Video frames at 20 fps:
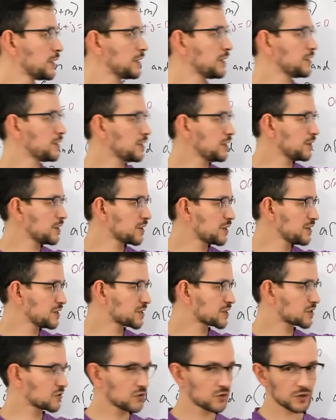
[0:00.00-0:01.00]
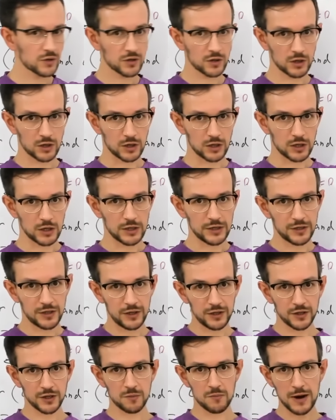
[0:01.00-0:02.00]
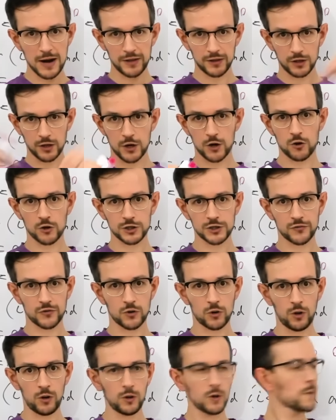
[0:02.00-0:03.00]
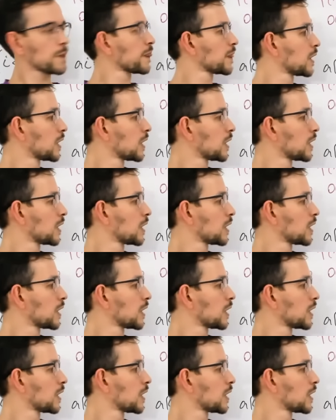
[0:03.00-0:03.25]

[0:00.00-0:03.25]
in the main recursive call,